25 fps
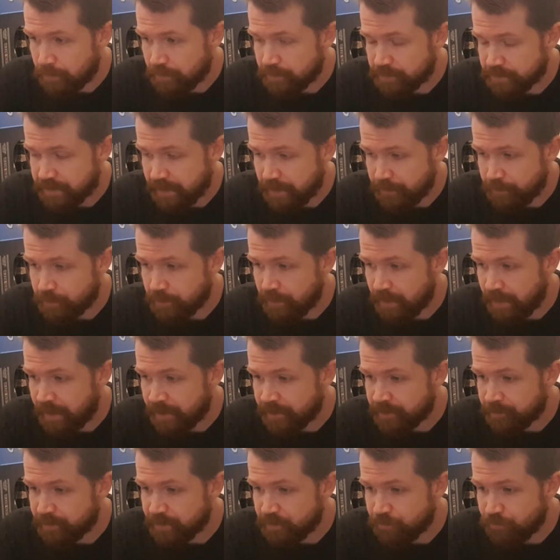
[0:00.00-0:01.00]
cellar,
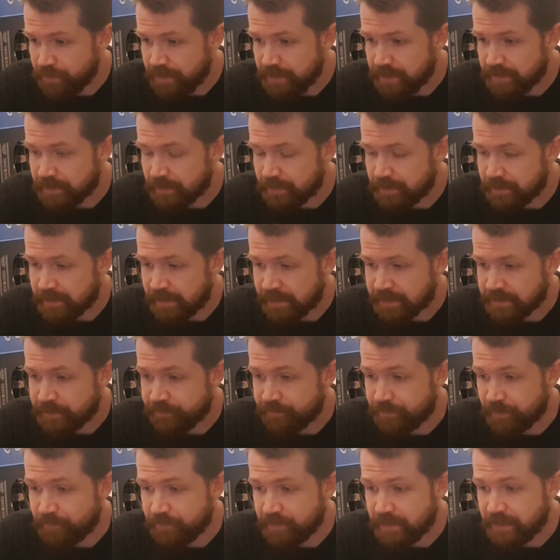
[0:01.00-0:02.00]
and between
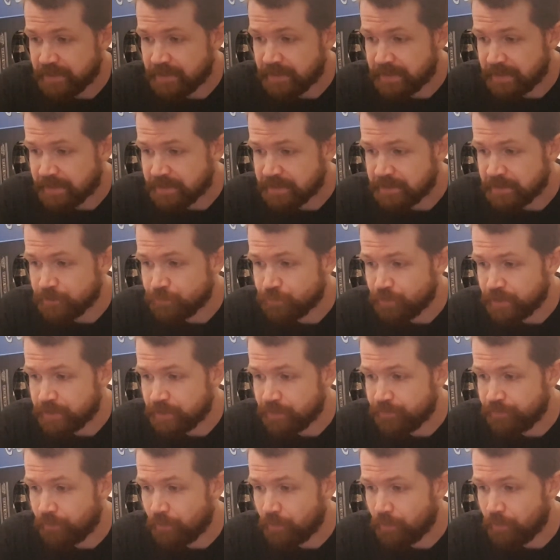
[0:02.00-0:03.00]
1915 and
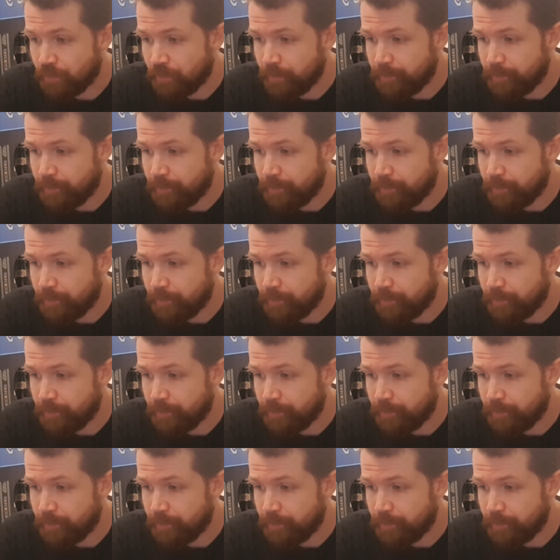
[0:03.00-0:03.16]
1924,